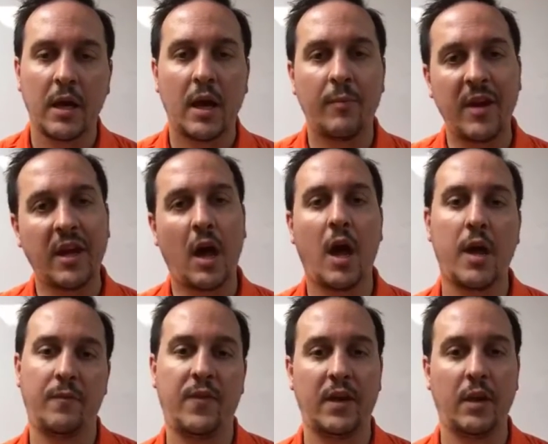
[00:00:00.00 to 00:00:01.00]
and make a
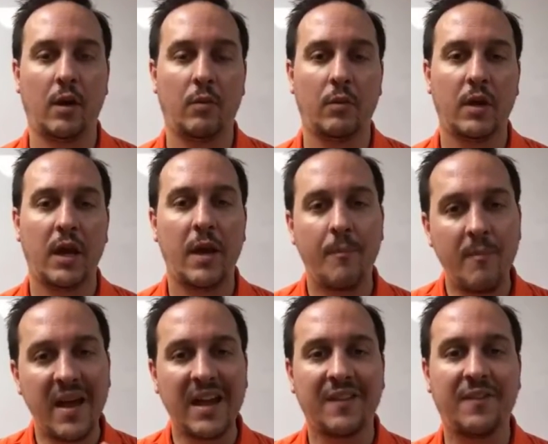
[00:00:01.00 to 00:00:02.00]
hype video and
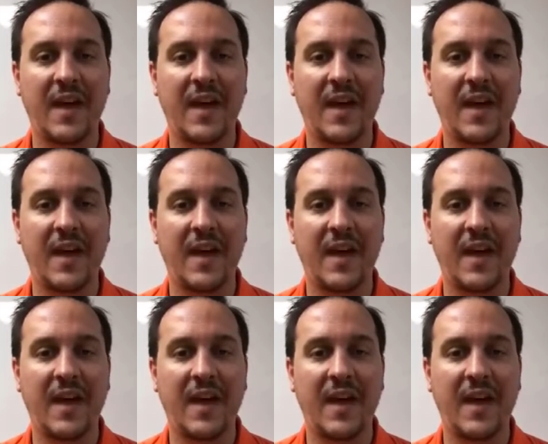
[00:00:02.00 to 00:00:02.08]
make